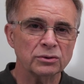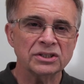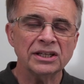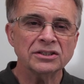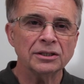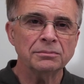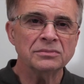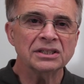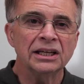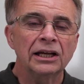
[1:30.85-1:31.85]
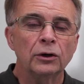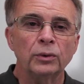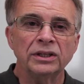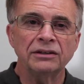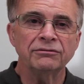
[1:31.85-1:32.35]
systems
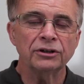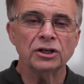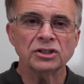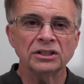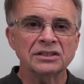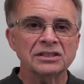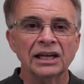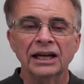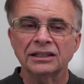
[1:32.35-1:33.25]
with inversions.